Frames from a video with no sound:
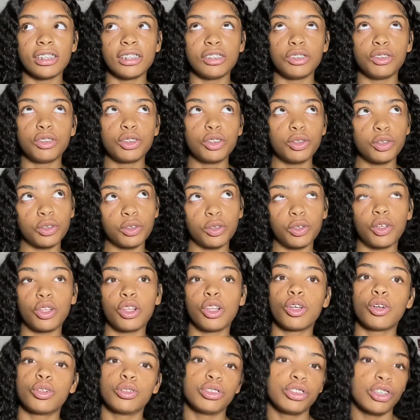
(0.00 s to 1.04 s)
you could
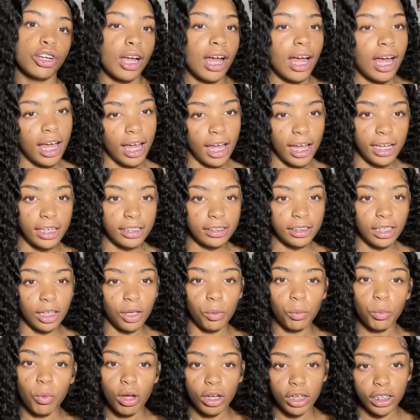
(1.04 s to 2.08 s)
close your eyes
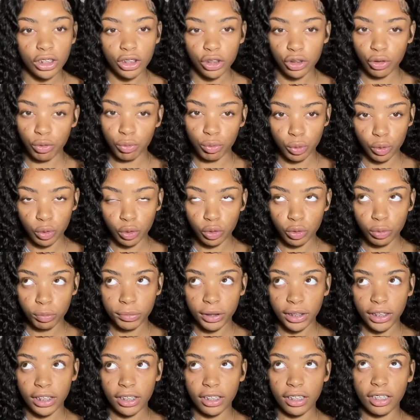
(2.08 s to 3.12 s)
and walk into the room
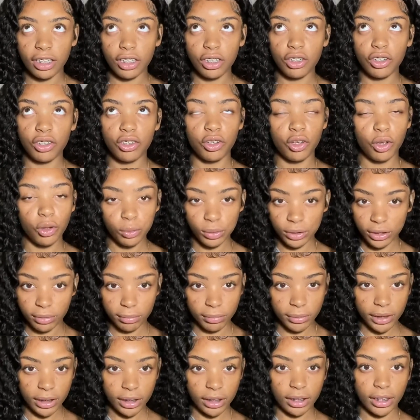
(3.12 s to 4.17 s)
and know it's
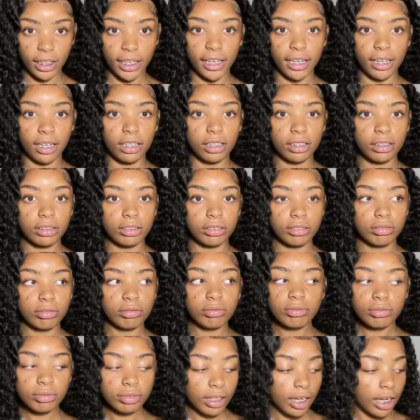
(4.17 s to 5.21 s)
me, like,
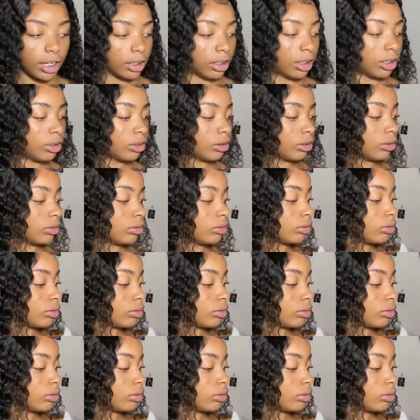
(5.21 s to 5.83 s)
hello.